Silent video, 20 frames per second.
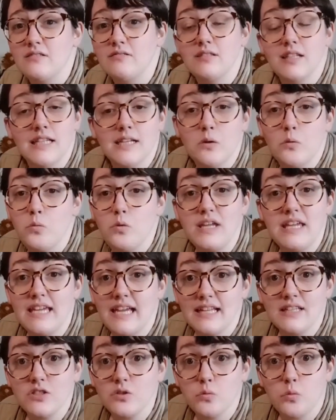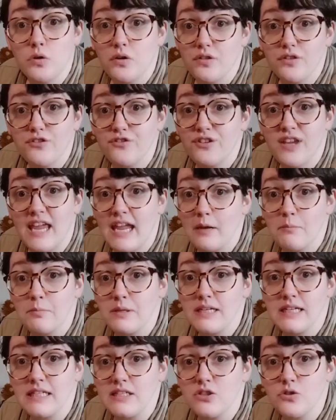like a weekend's worth of
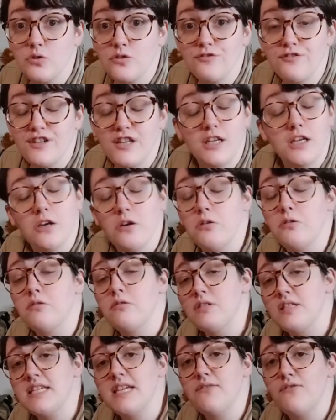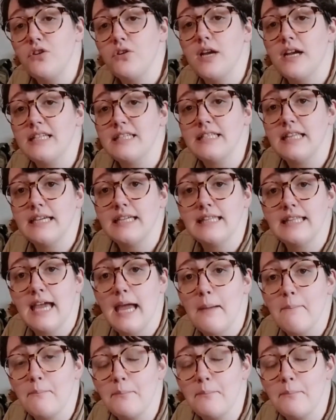camping into a video and see if you guys like that.